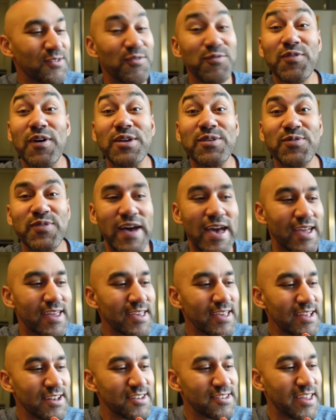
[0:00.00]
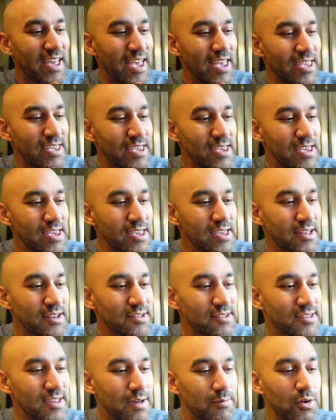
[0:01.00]
fun fact. Tangy
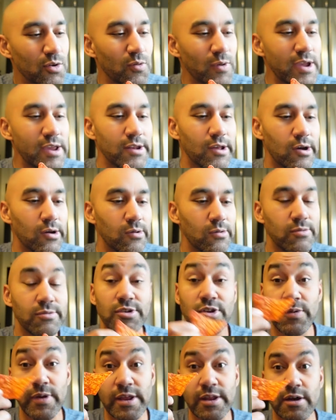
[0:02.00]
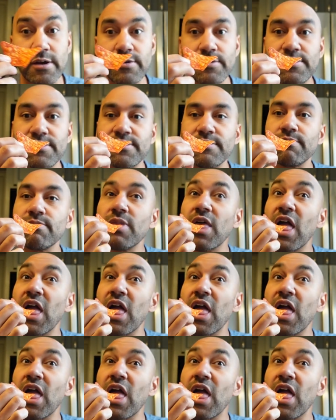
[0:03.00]
Tamarino Doritos.